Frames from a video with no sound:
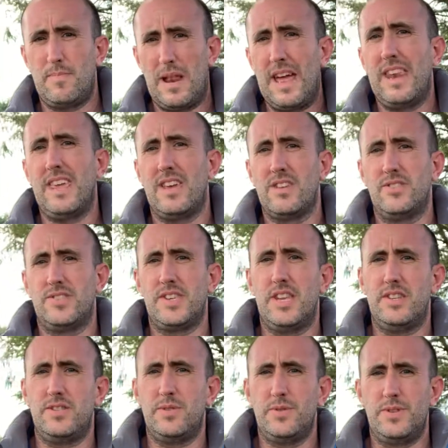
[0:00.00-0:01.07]
planning
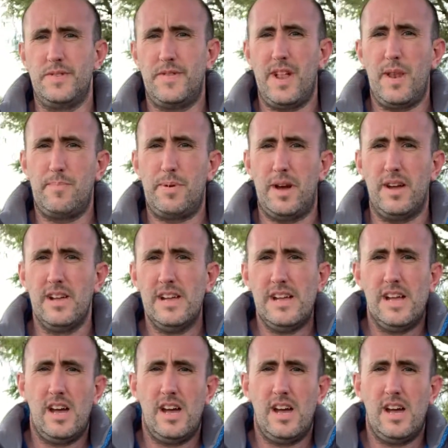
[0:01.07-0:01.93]
consent to a developer.